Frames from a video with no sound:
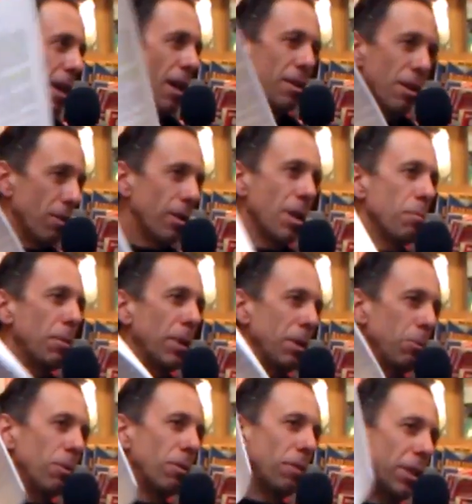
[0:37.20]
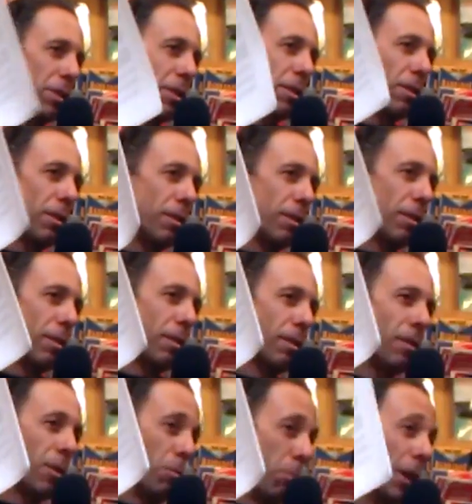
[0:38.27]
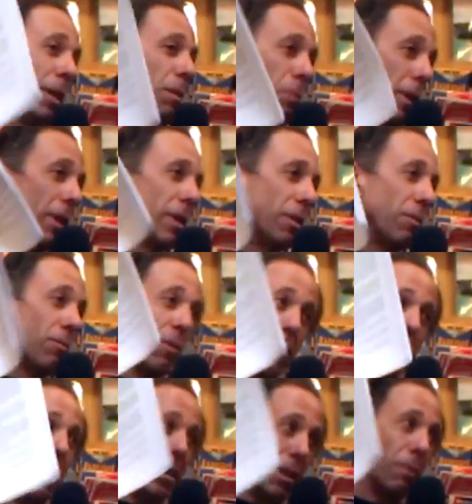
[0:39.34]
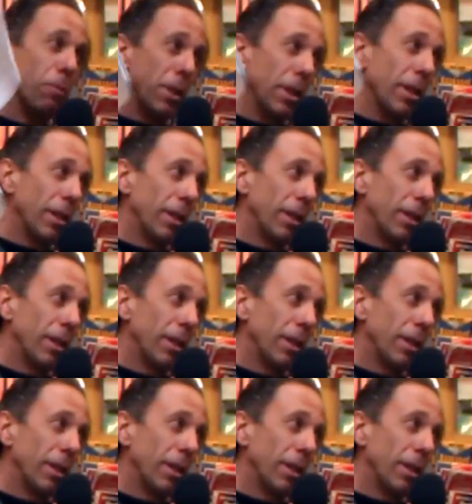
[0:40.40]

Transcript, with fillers: And no company will risk the biggie wiggy for the teeny weeny.